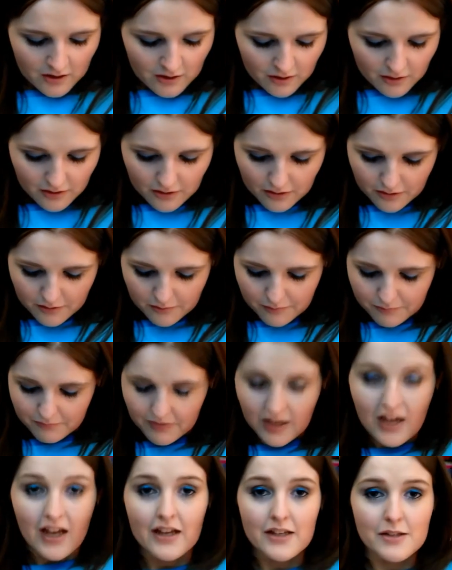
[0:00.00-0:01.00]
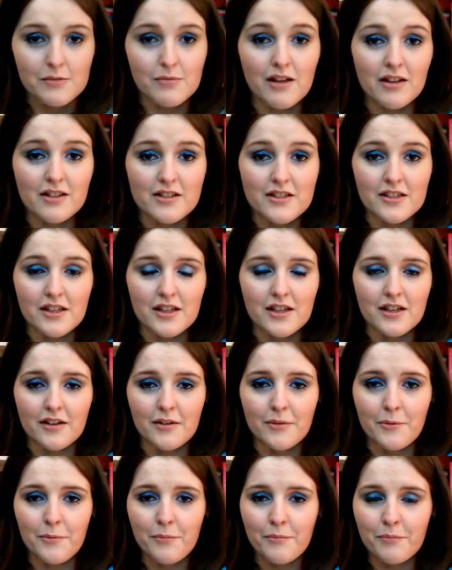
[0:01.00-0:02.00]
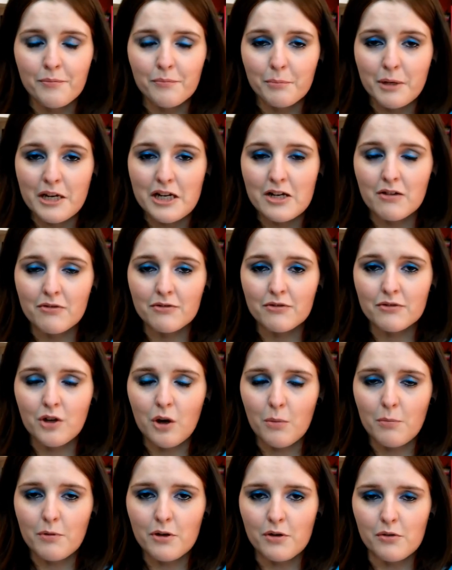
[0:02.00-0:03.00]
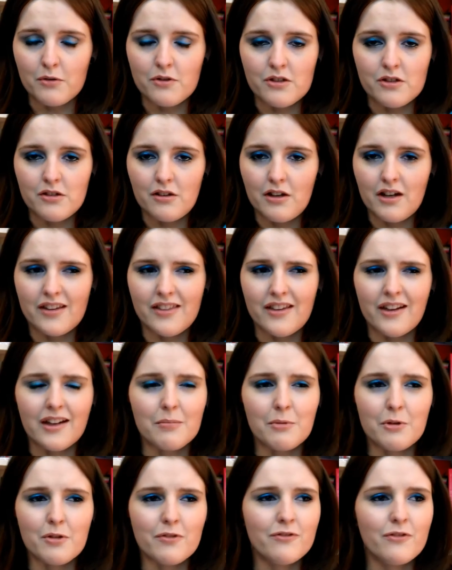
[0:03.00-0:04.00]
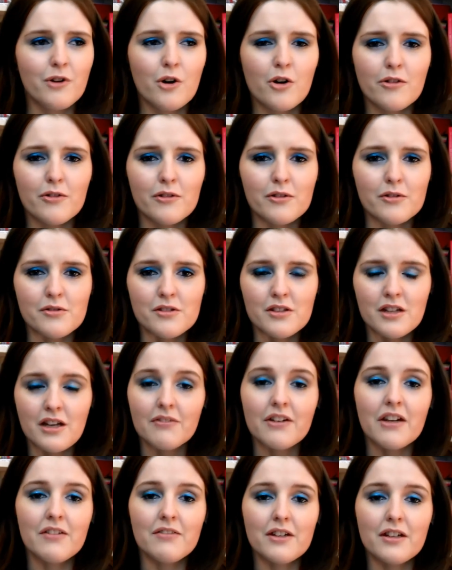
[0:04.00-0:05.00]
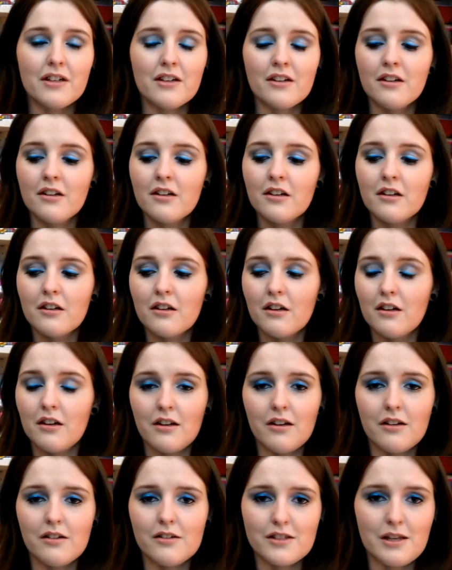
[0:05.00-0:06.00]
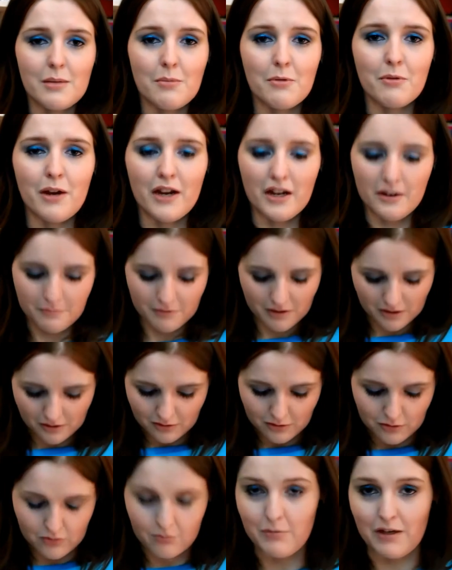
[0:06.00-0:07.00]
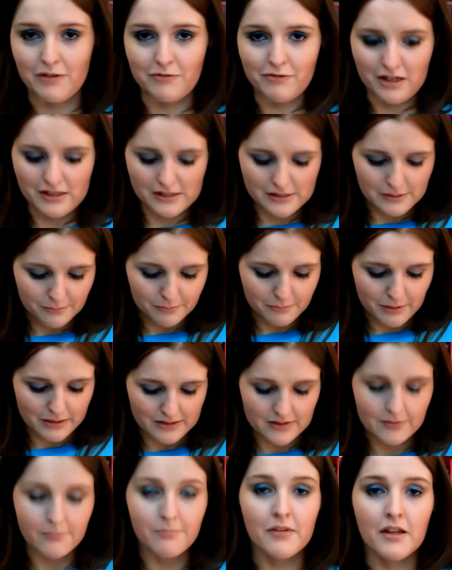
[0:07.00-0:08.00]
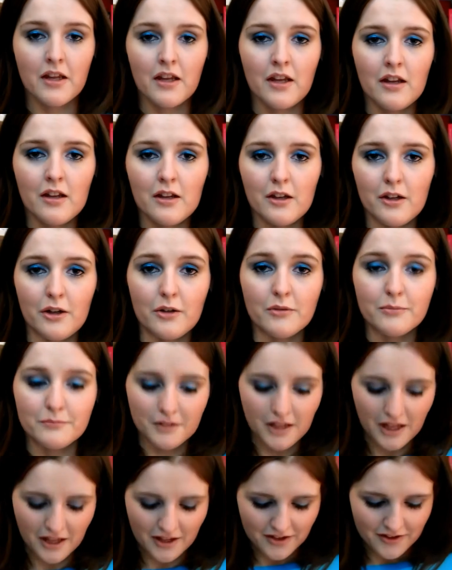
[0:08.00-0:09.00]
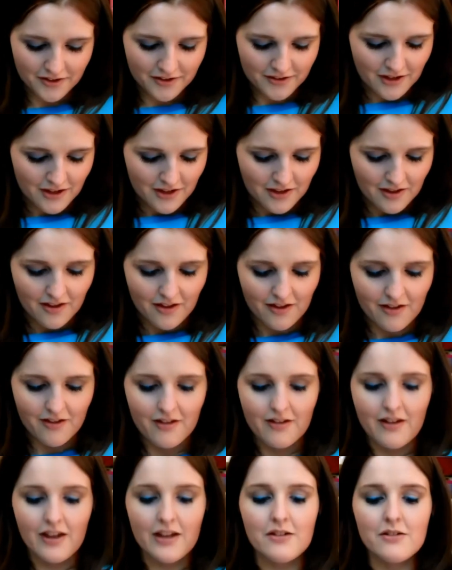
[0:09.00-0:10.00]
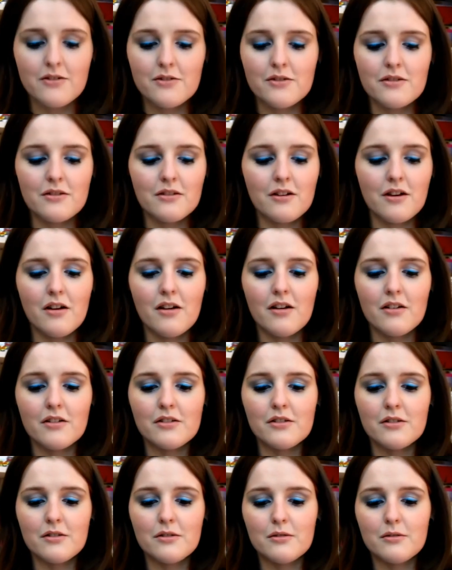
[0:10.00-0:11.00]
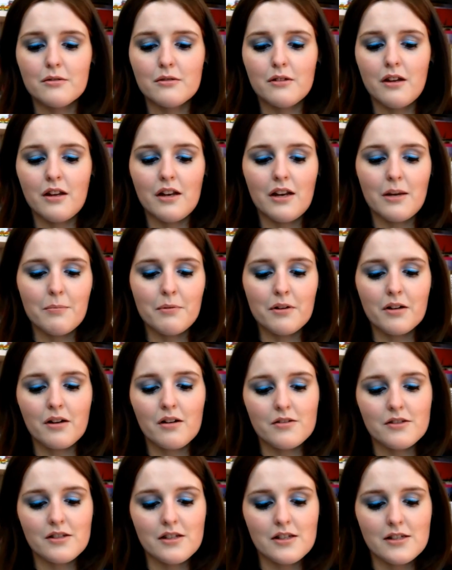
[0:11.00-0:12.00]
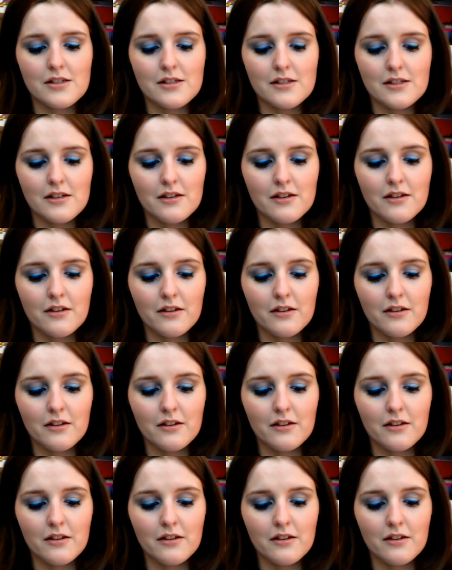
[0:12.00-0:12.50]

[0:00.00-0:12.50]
As well as the peel off top coats. I think I bought 4 of those. I've given some away to my friends, but you know. I also got 2 lip glosses,